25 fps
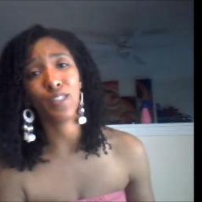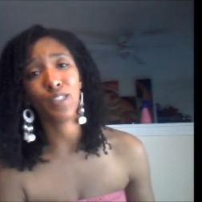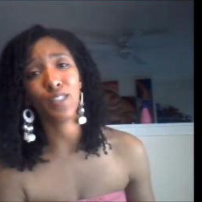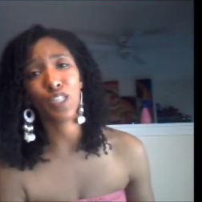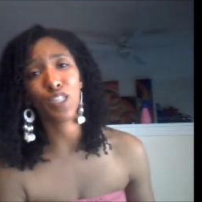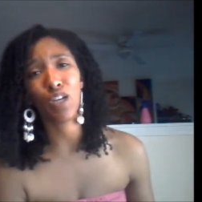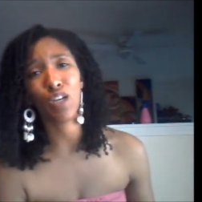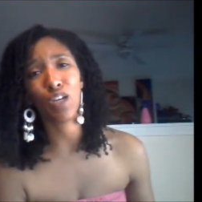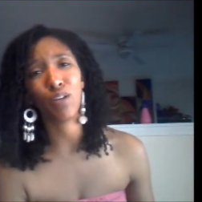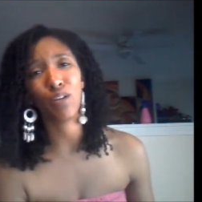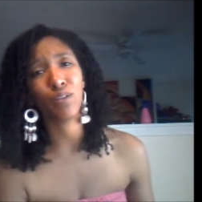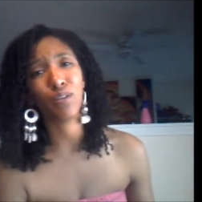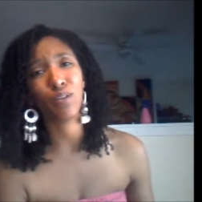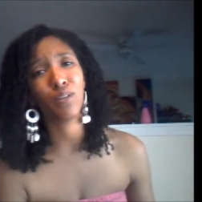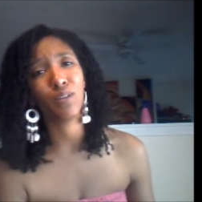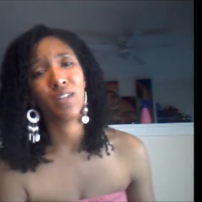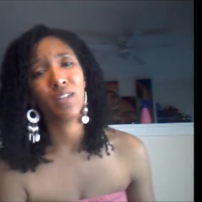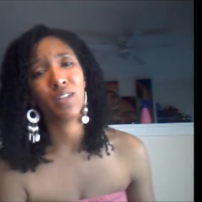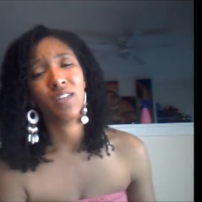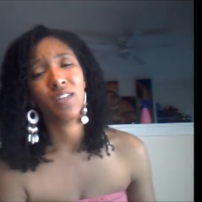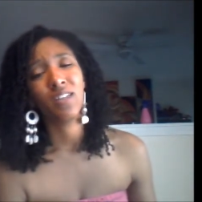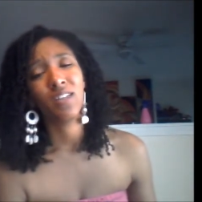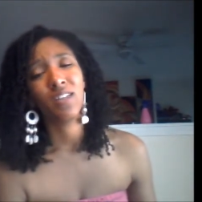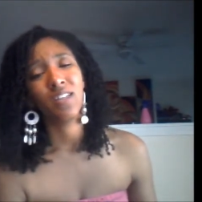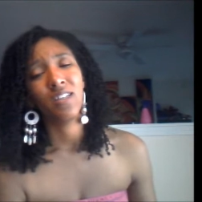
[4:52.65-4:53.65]
So
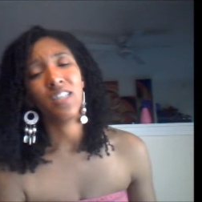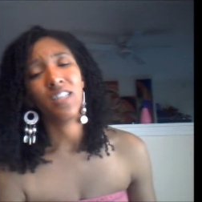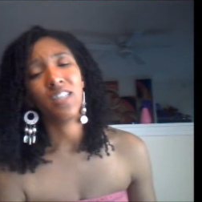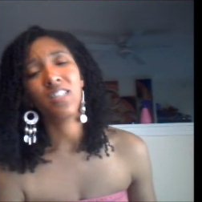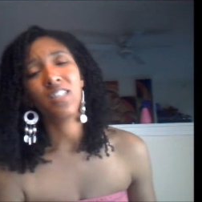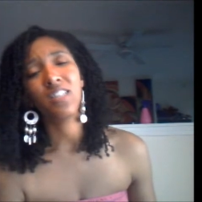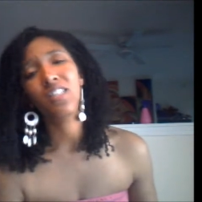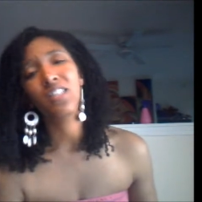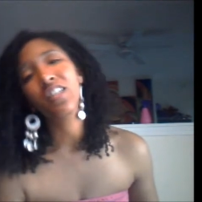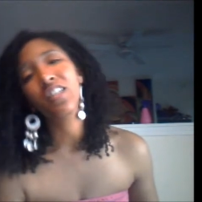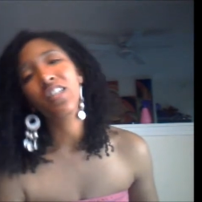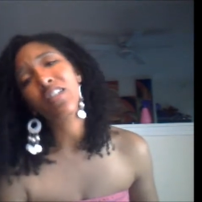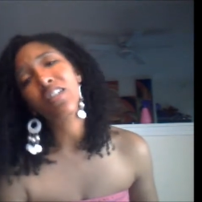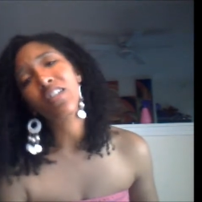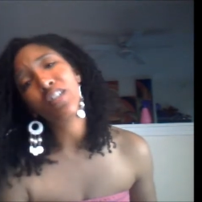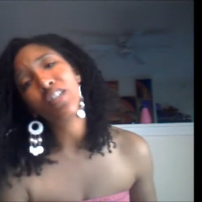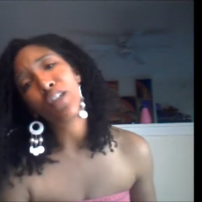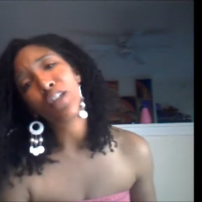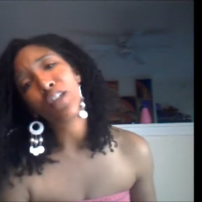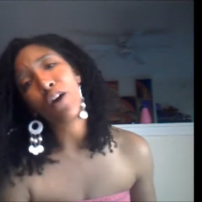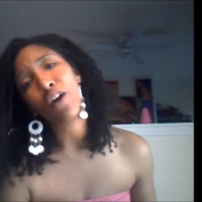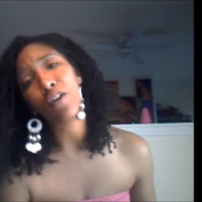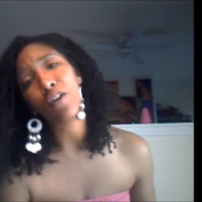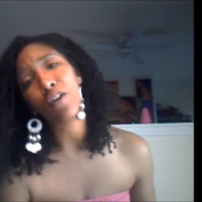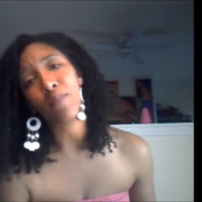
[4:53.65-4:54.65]
it took a
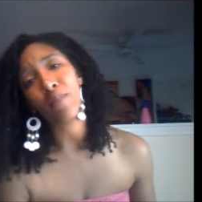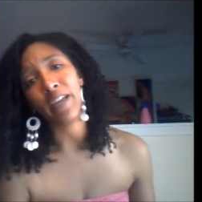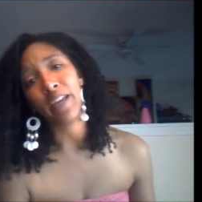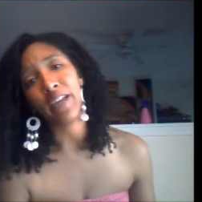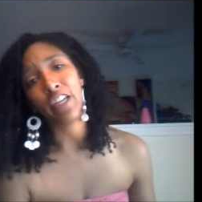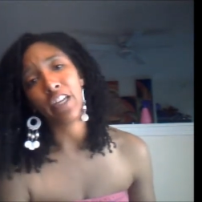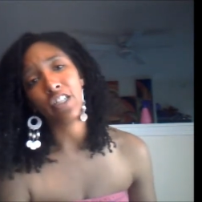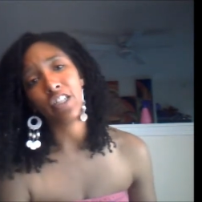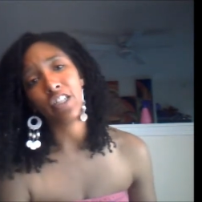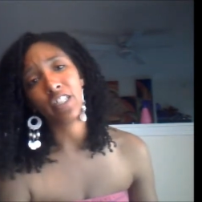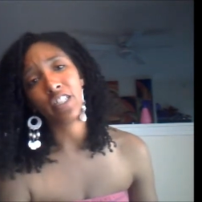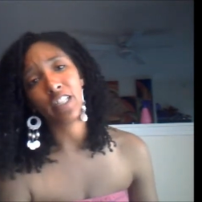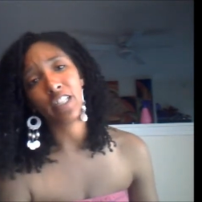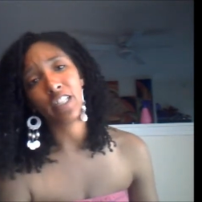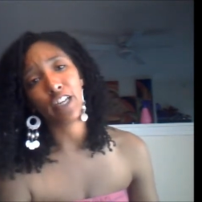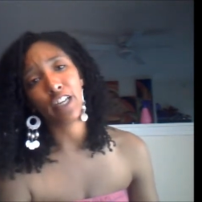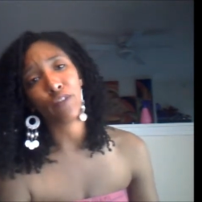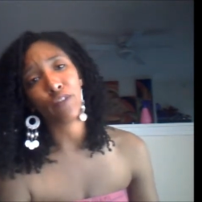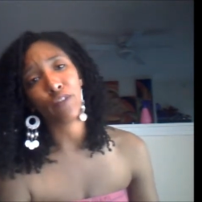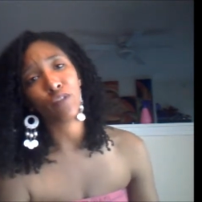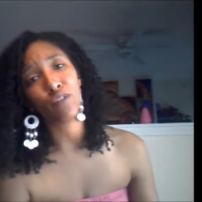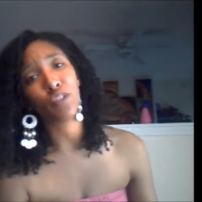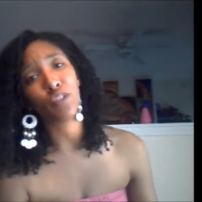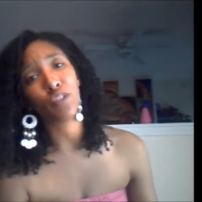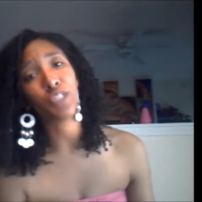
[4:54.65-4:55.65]
toll on my energy
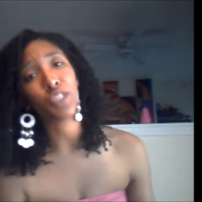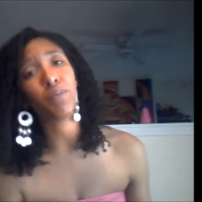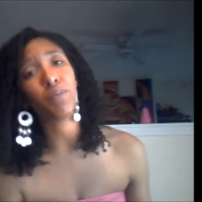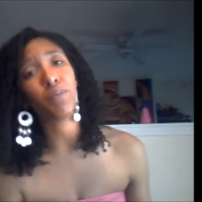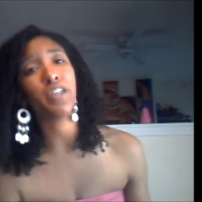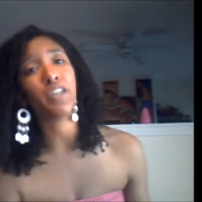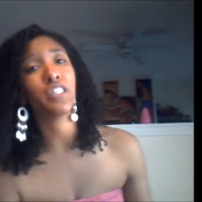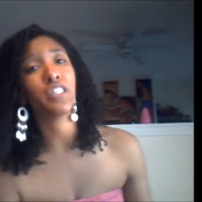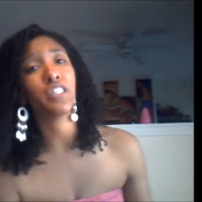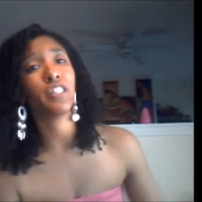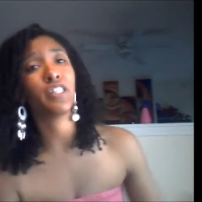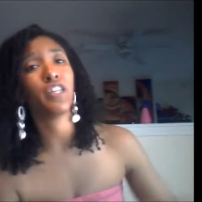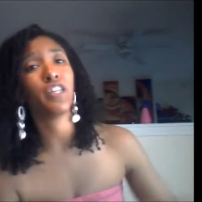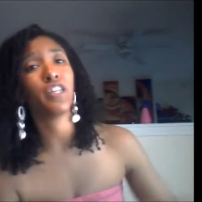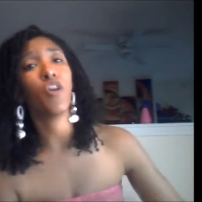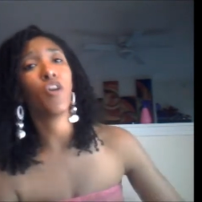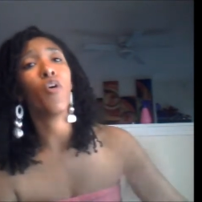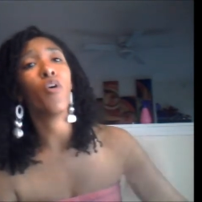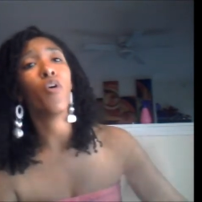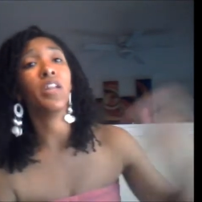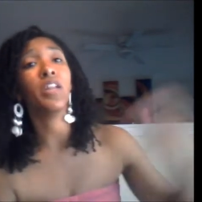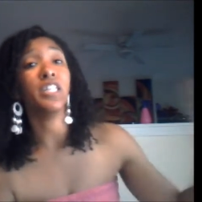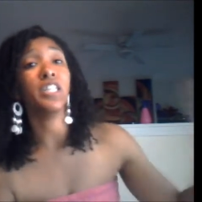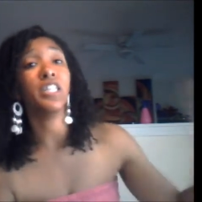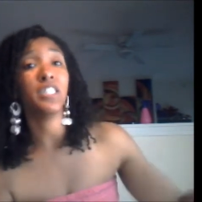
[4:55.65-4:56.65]
level, especially
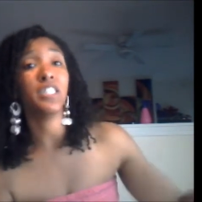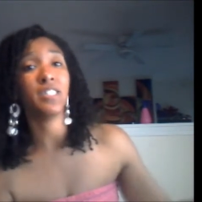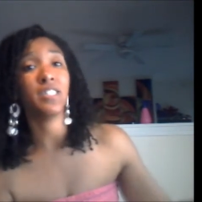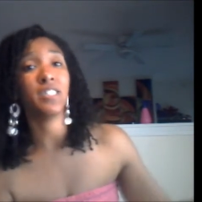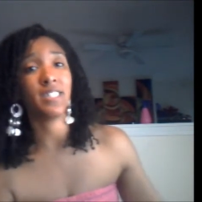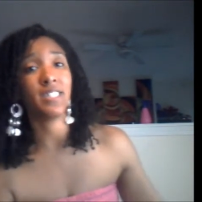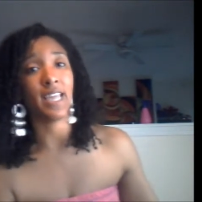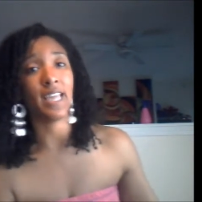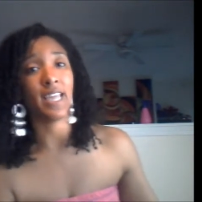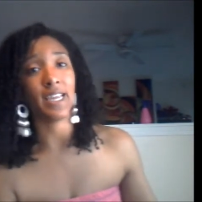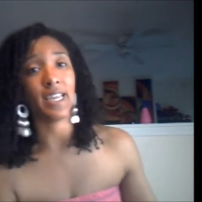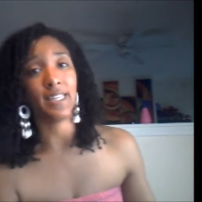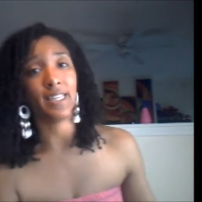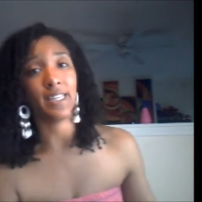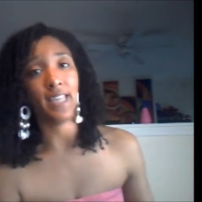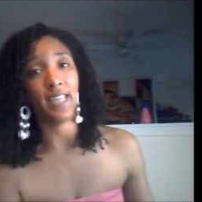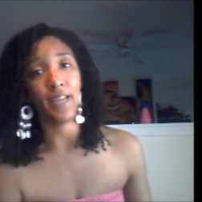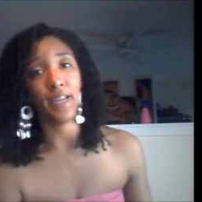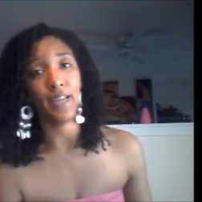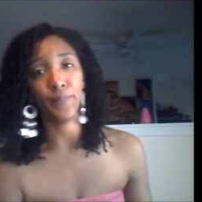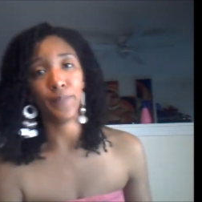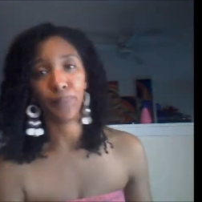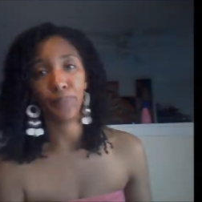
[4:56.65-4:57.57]
going into the 2nd day.